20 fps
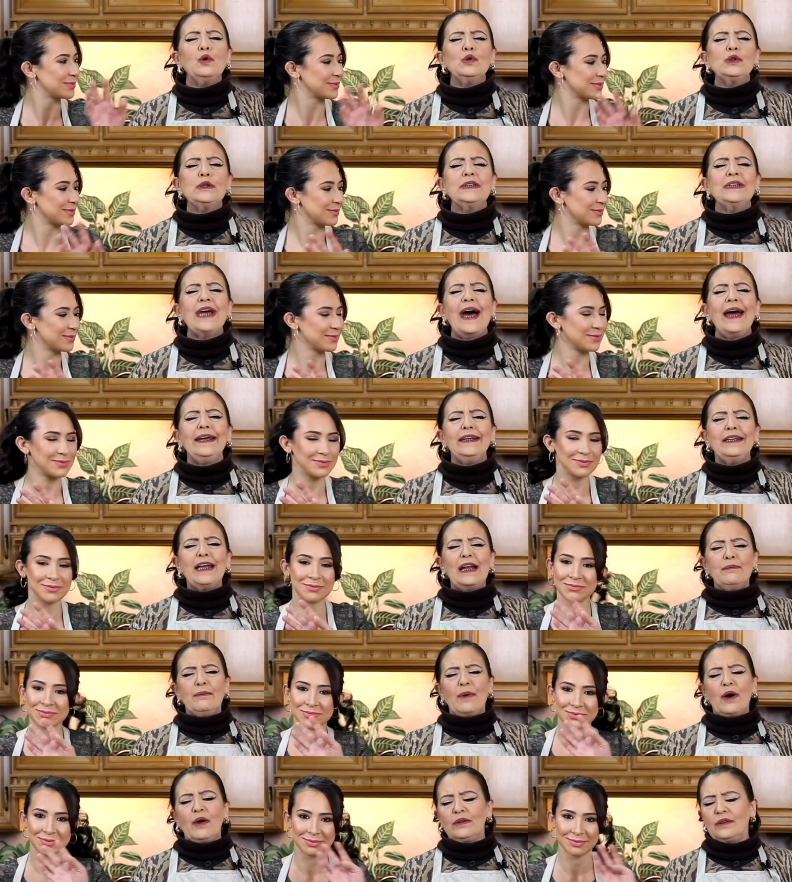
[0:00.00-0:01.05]
Speaker 1: gustai del
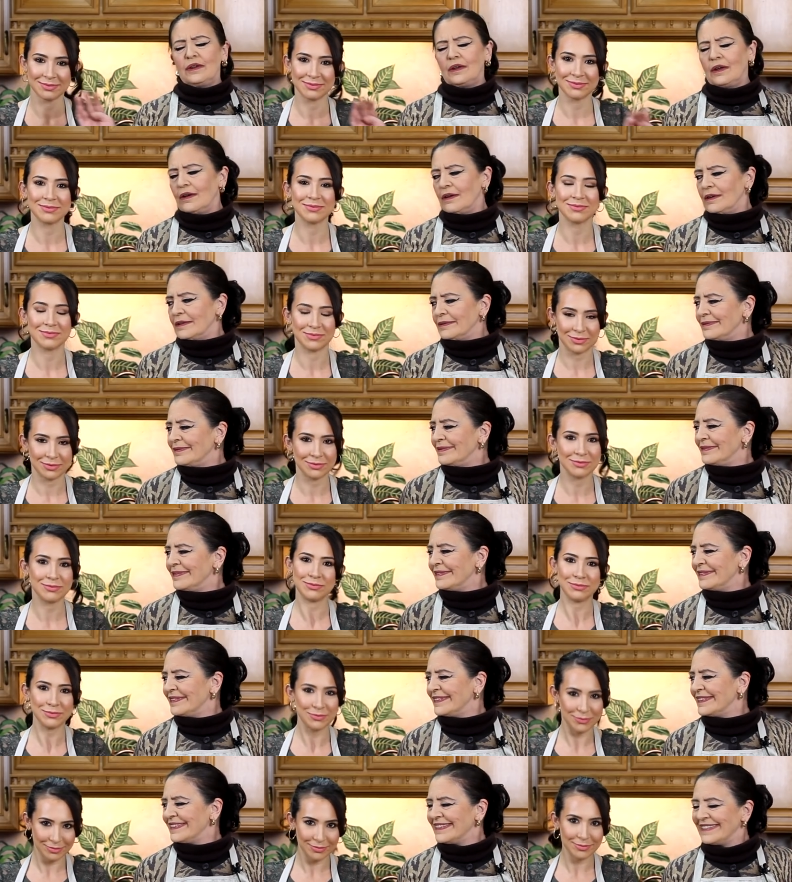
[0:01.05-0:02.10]
mondo.
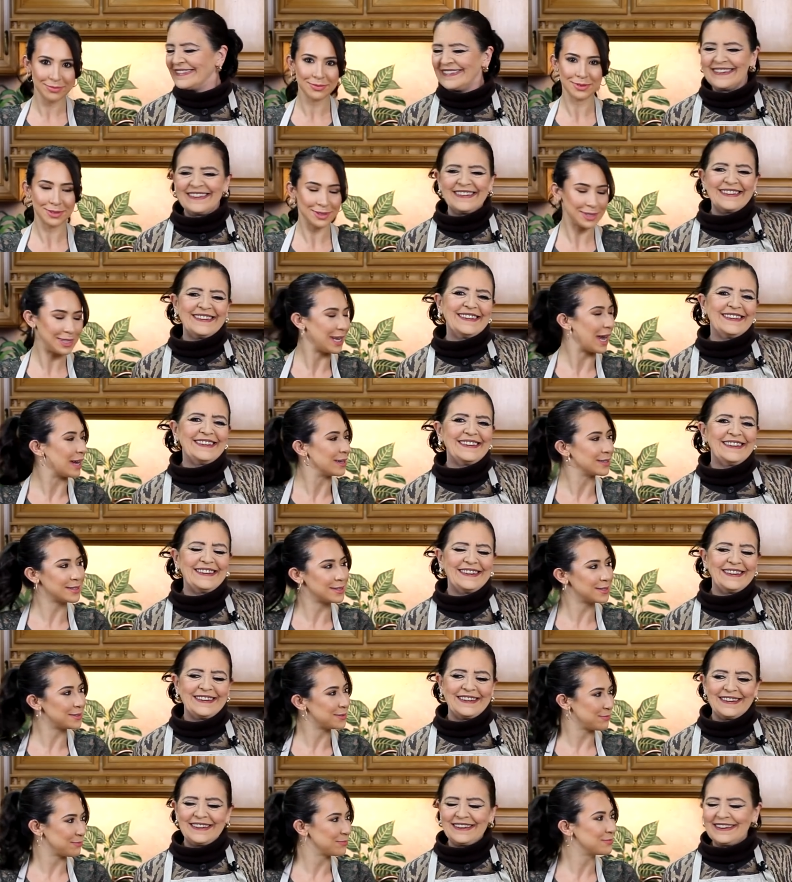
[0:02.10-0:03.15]
Speaker 2: Yes,
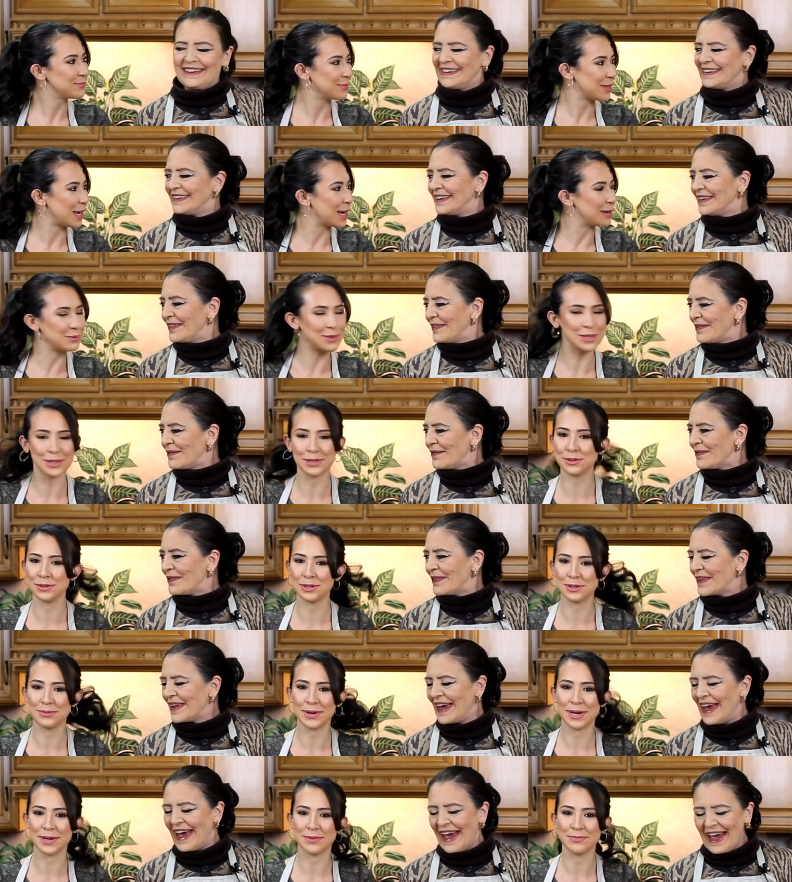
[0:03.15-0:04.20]
absolutely,
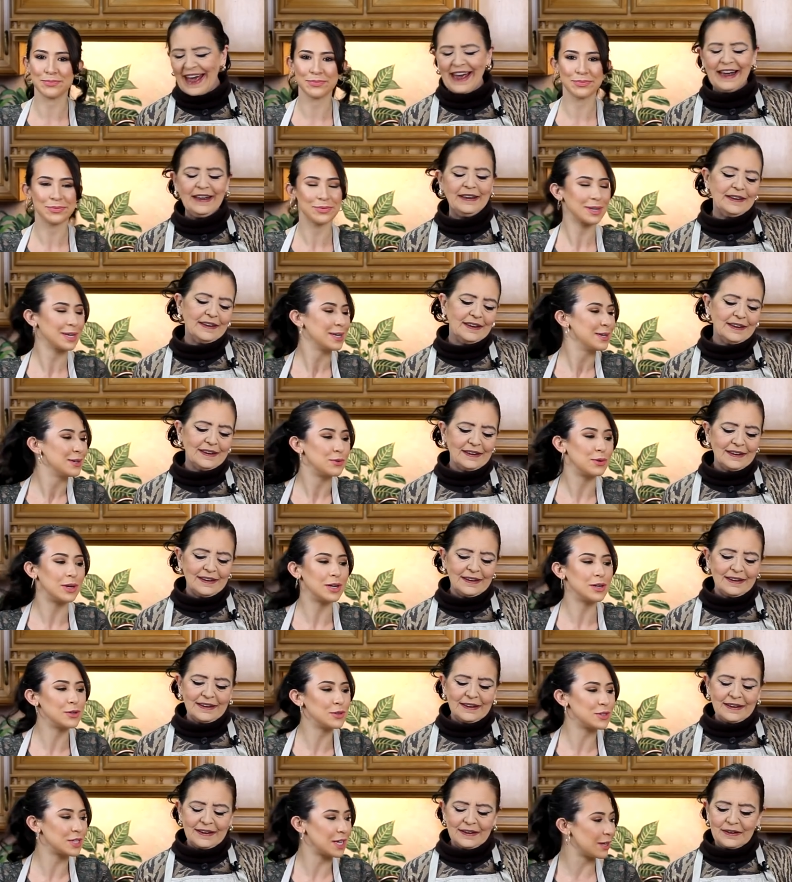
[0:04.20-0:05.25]
Mom. Eh. Why
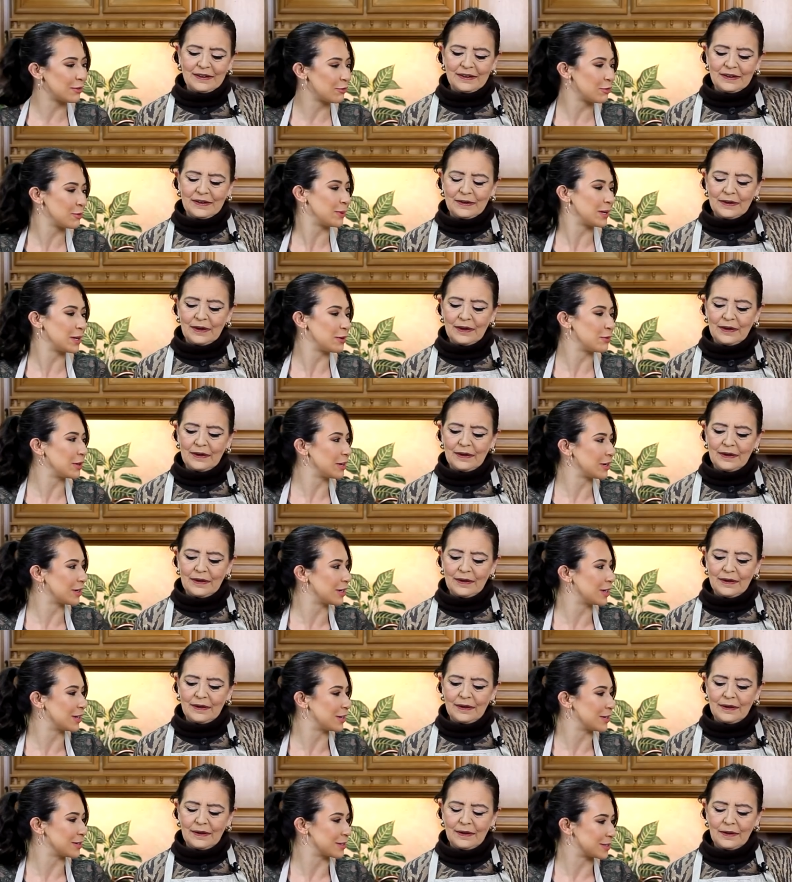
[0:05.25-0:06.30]
don't you tell everybody what you're
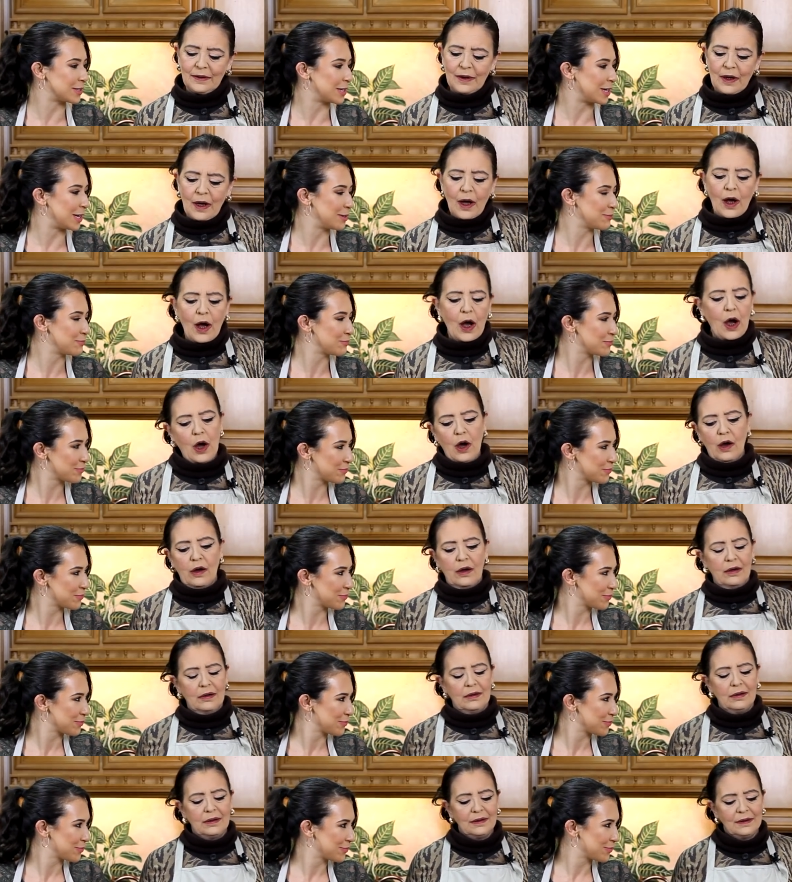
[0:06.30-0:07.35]
going to cook today?
Speaker 1: Oh,
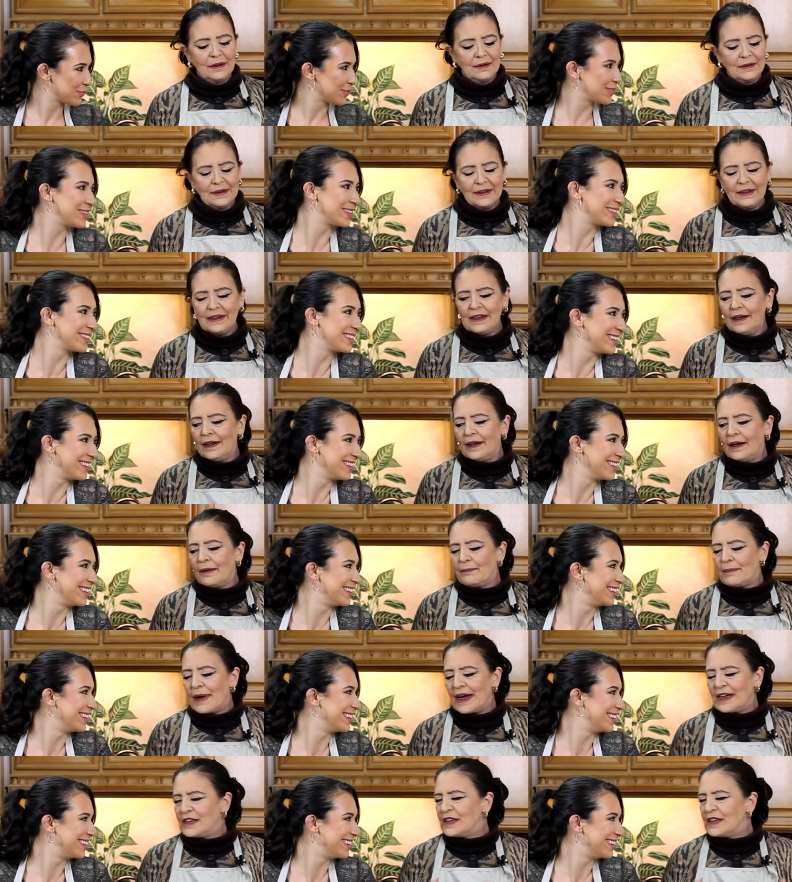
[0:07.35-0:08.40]
my